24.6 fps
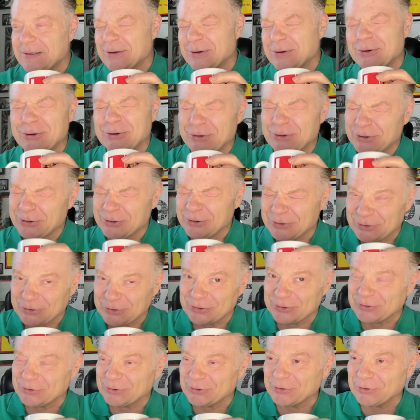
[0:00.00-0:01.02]
Oi, oi,
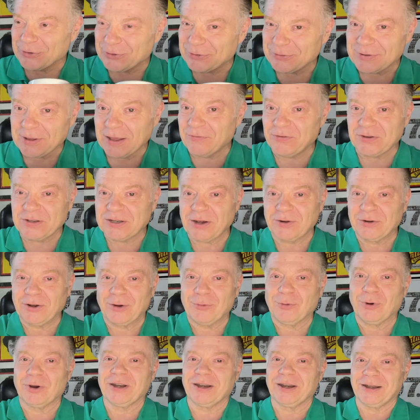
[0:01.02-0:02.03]
oi, oi, oi. If you don't know
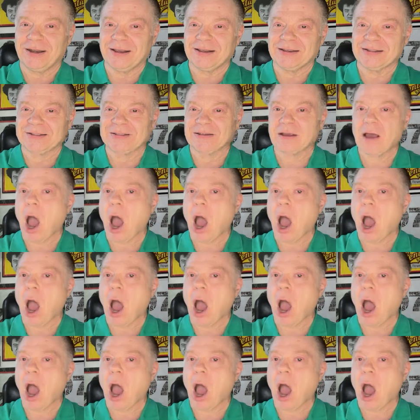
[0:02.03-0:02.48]
what it is.